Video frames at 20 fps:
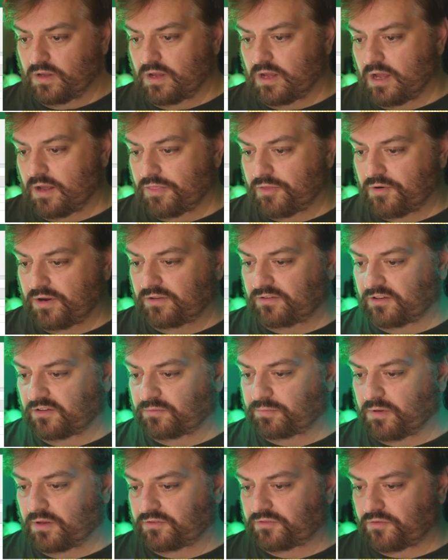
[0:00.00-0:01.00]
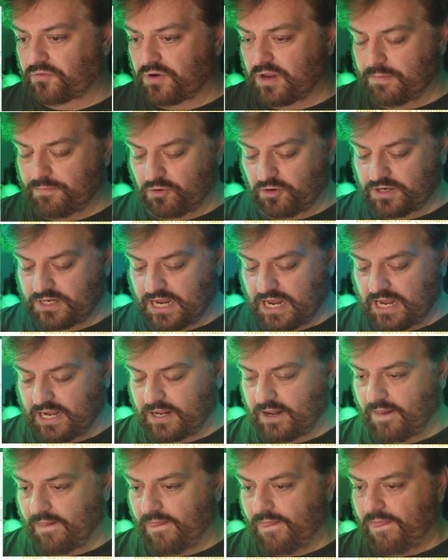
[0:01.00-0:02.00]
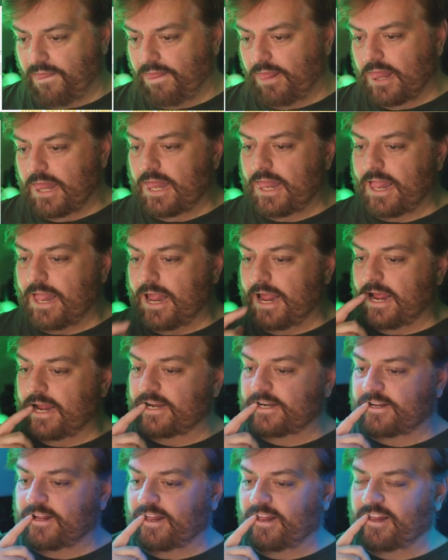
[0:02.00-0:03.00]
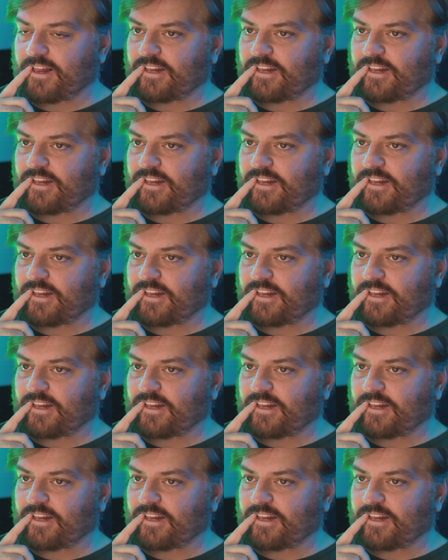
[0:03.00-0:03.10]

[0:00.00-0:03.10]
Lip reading: 3d6 plus 3 per attack. And